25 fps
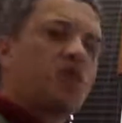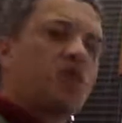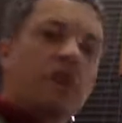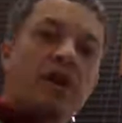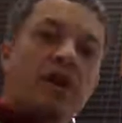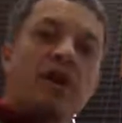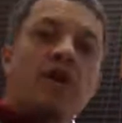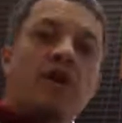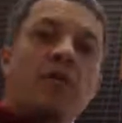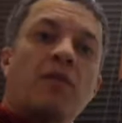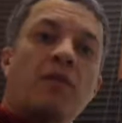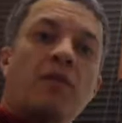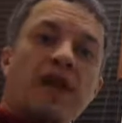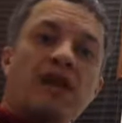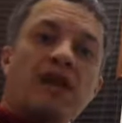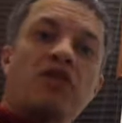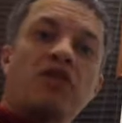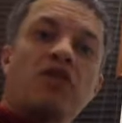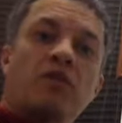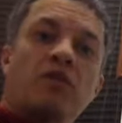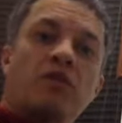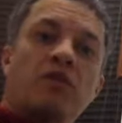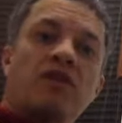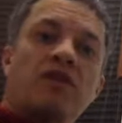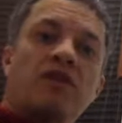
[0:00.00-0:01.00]
on what your
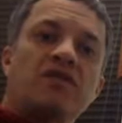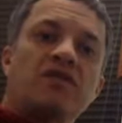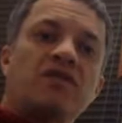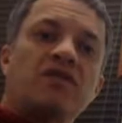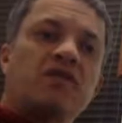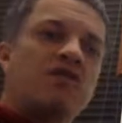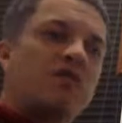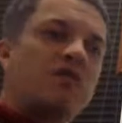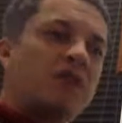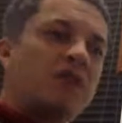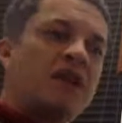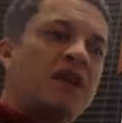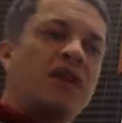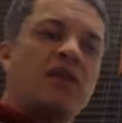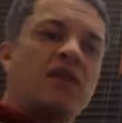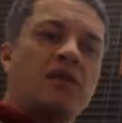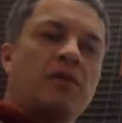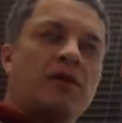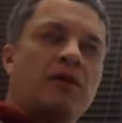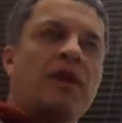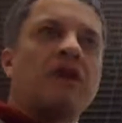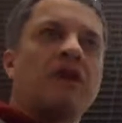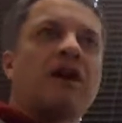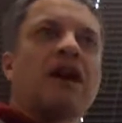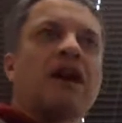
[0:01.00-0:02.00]
major is, you may or
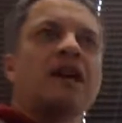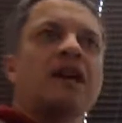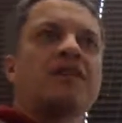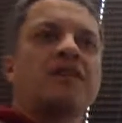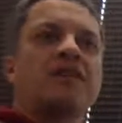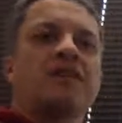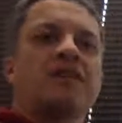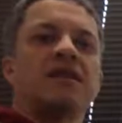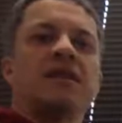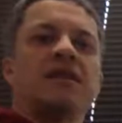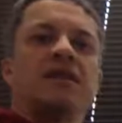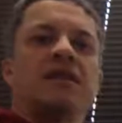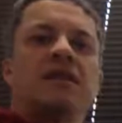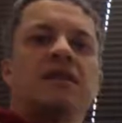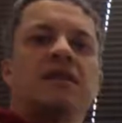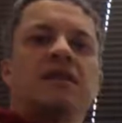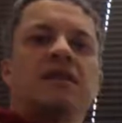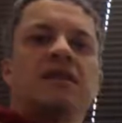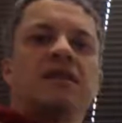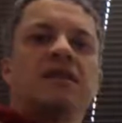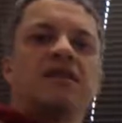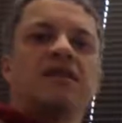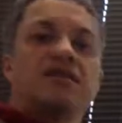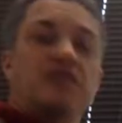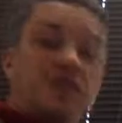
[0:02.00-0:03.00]
may not
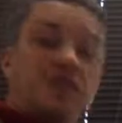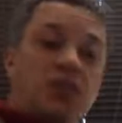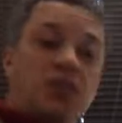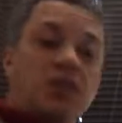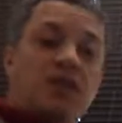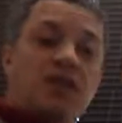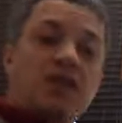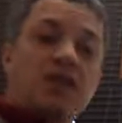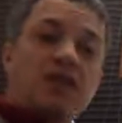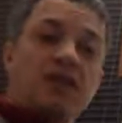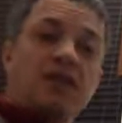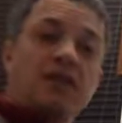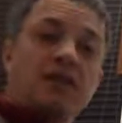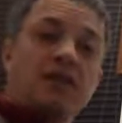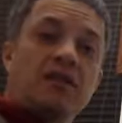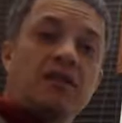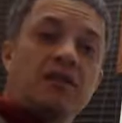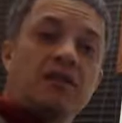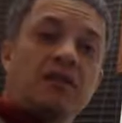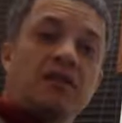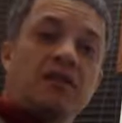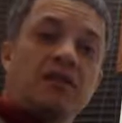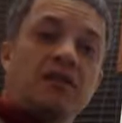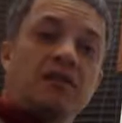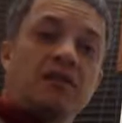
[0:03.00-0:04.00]
deal with it
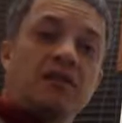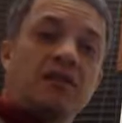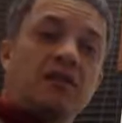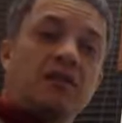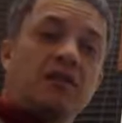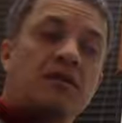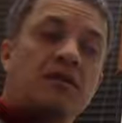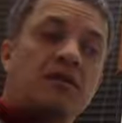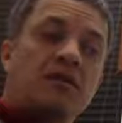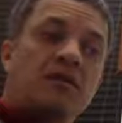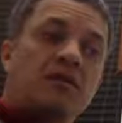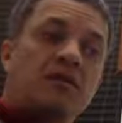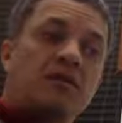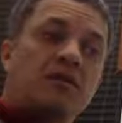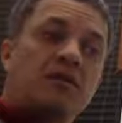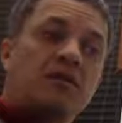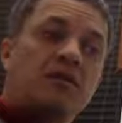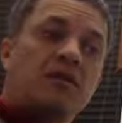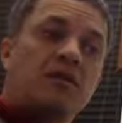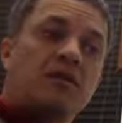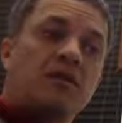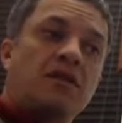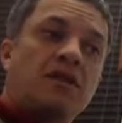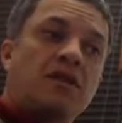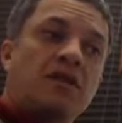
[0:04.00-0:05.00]

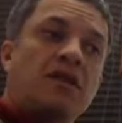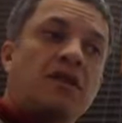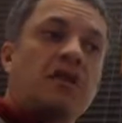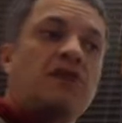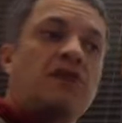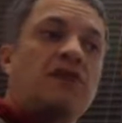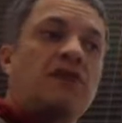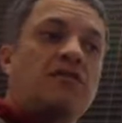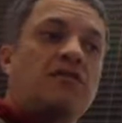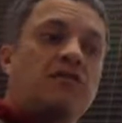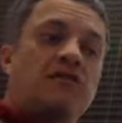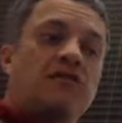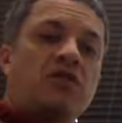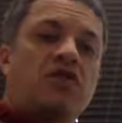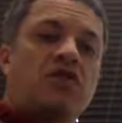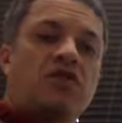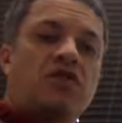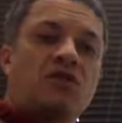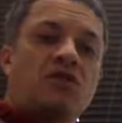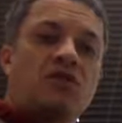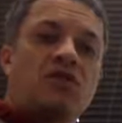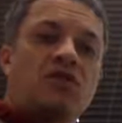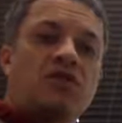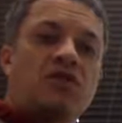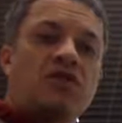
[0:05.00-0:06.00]
in
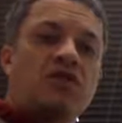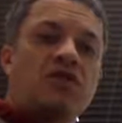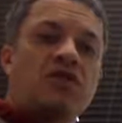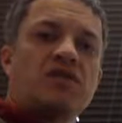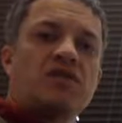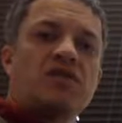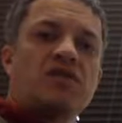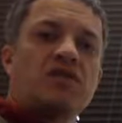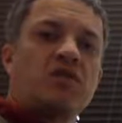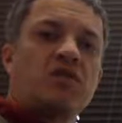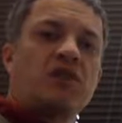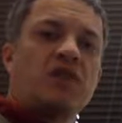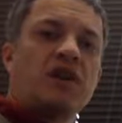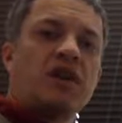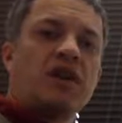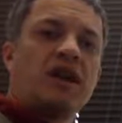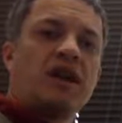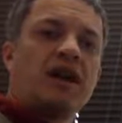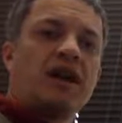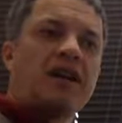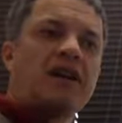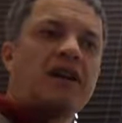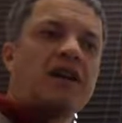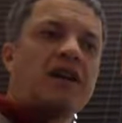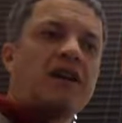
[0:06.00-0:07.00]
future courses and
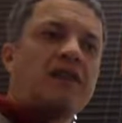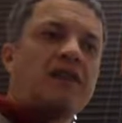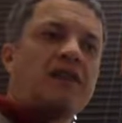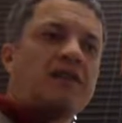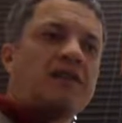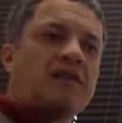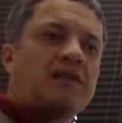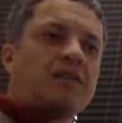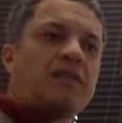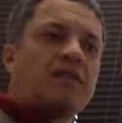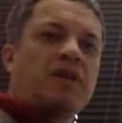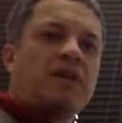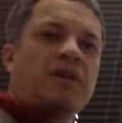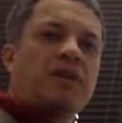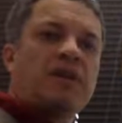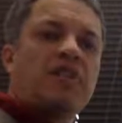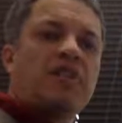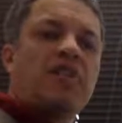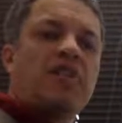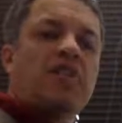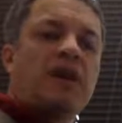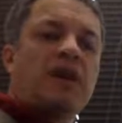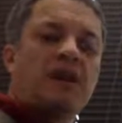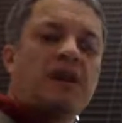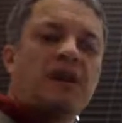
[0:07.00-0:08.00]
whatnot.
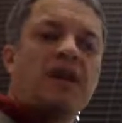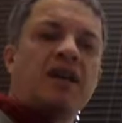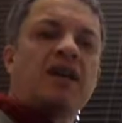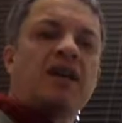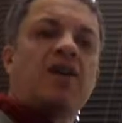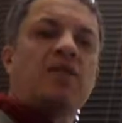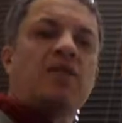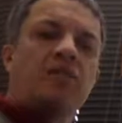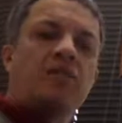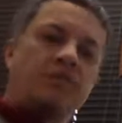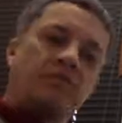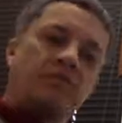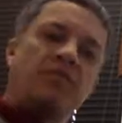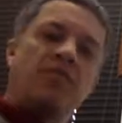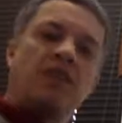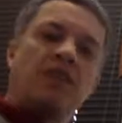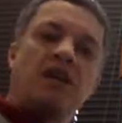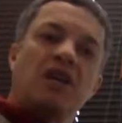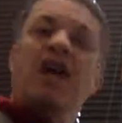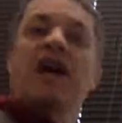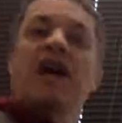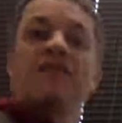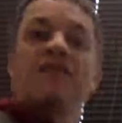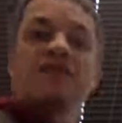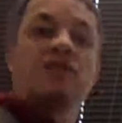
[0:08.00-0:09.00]
But for right now,
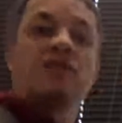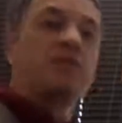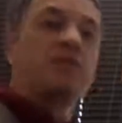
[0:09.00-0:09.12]
you have